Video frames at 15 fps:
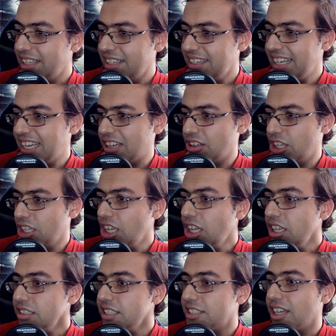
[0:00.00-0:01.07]
Now,
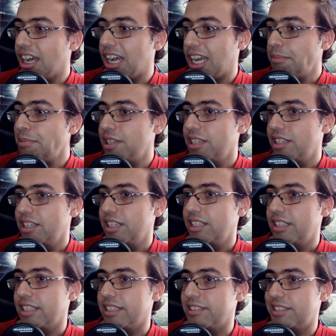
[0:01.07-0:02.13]
along the top,
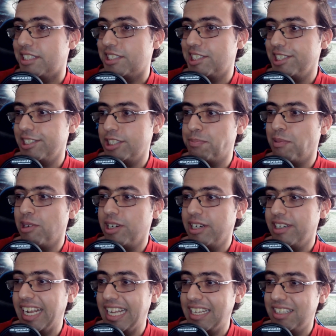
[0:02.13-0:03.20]
there's a search
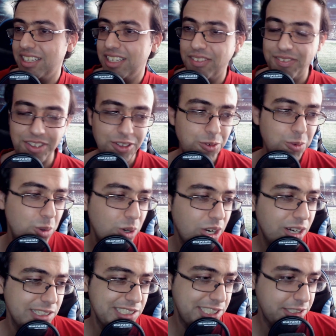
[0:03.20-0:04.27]
bar, and if you
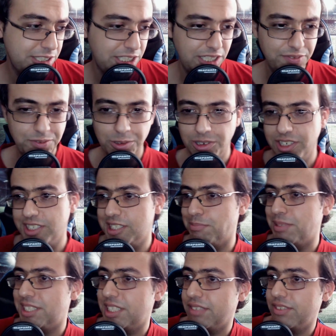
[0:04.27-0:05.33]
are searching for a
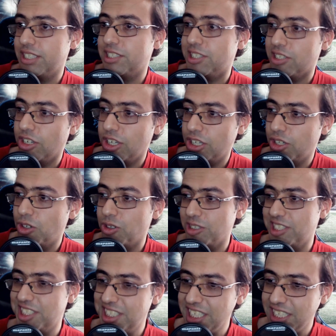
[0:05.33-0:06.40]
specific song or
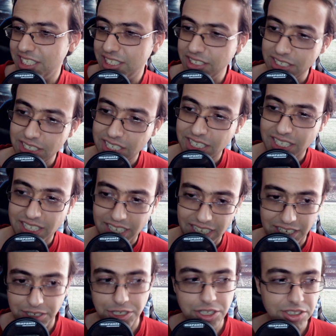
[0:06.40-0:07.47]
singer,
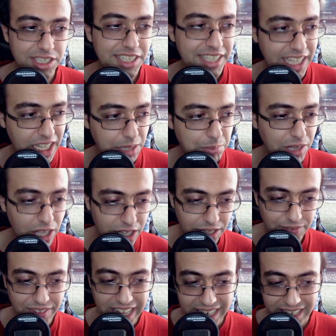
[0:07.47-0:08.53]
and you know the name
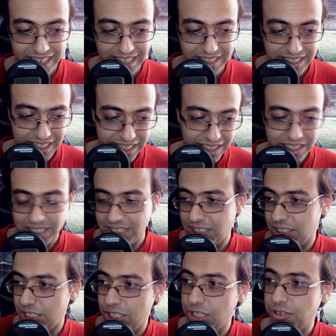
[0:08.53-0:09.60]
of that ID, you
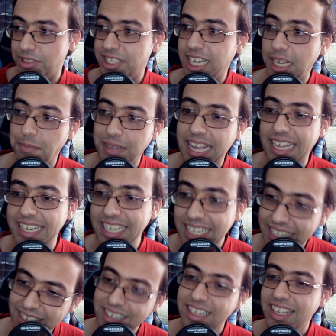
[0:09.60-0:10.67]
can go type that
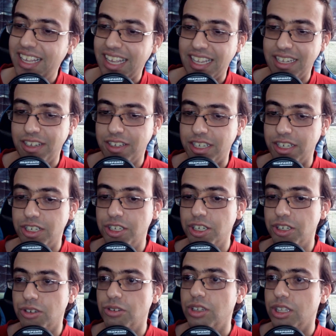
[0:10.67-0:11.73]
in, and you can
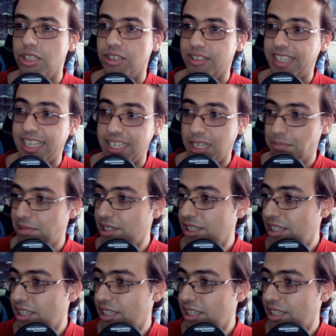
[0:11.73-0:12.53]
go look that up.